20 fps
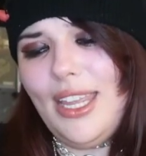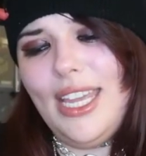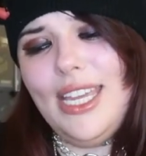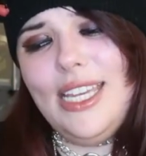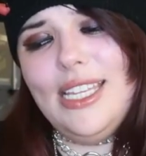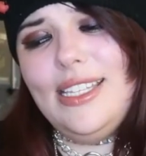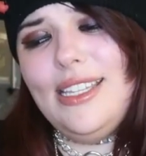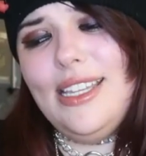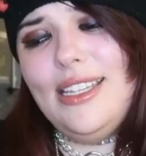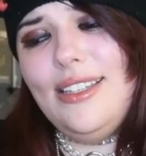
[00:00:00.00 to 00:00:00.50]

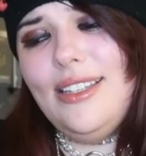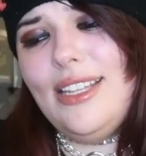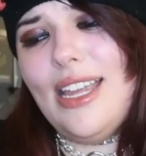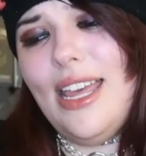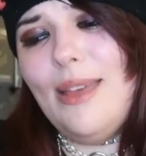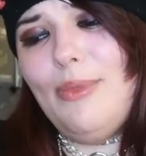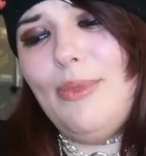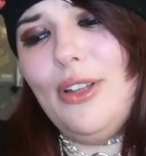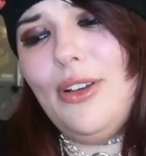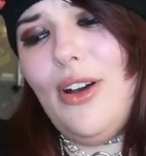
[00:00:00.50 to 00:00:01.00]
Is this the
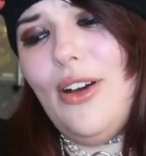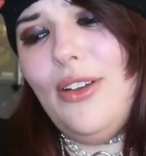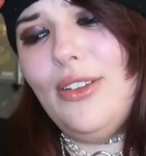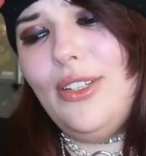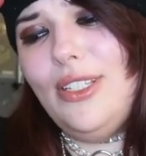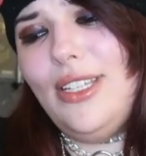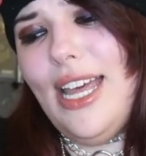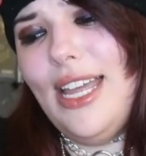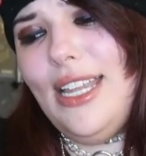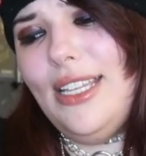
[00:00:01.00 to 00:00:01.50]
table of
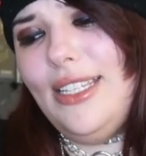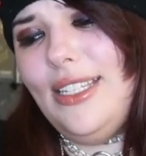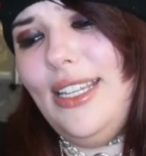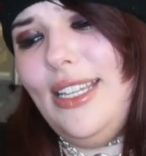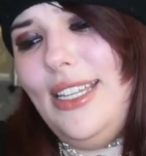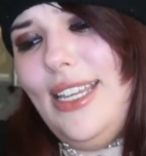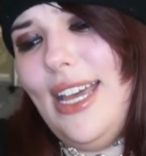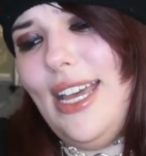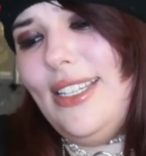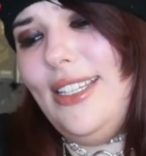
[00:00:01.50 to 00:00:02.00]
contents?
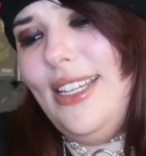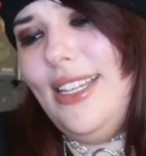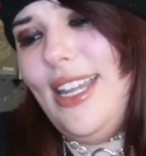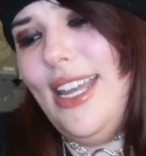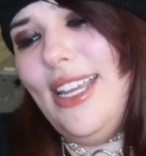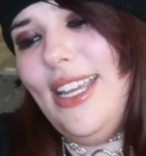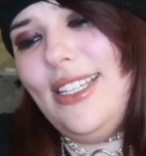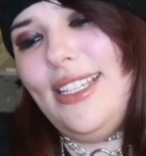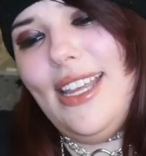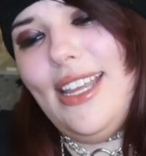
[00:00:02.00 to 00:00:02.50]
Yes, it
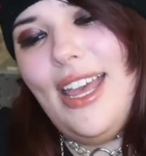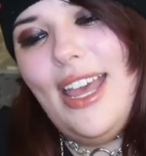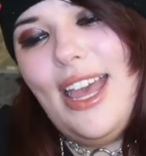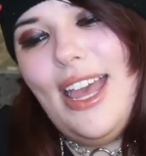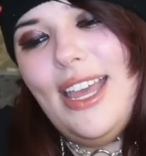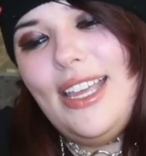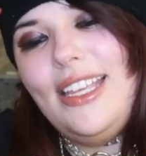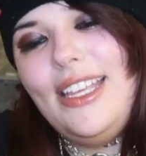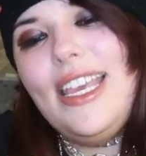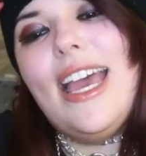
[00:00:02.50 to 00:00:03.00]
is.
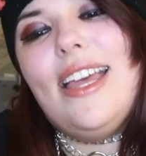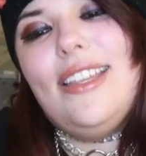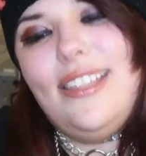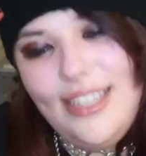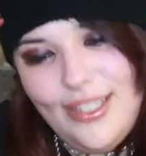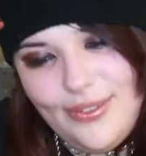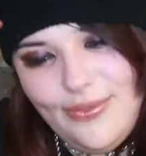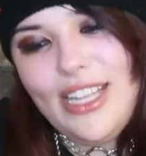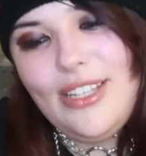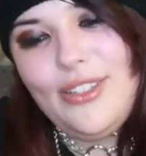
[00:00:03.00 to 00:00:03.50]
Yes,
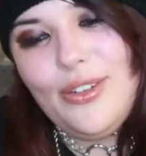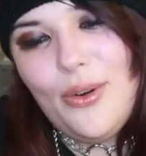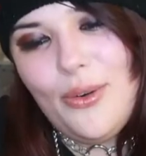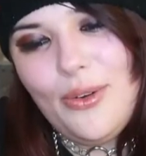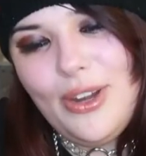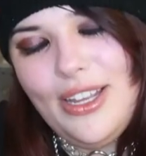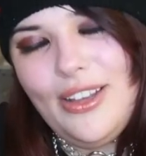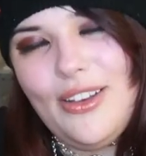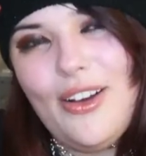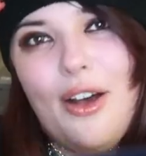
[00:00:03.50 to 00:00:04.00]
it's
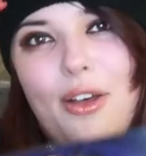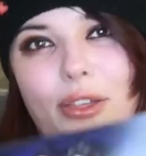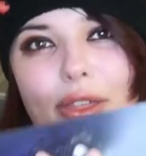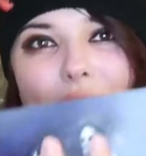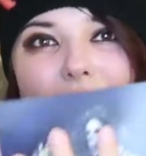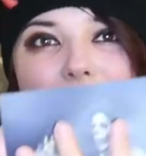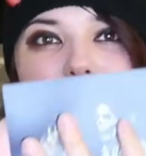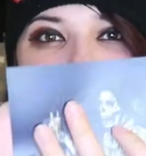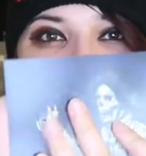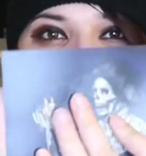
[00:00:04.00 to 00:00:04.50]
Victorian Goth.
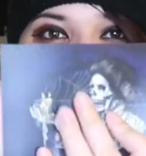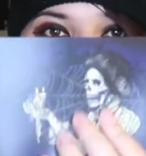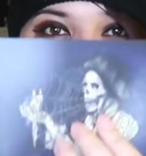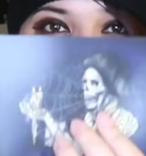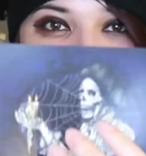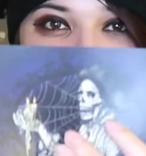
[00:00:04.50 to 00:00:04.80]
There we go.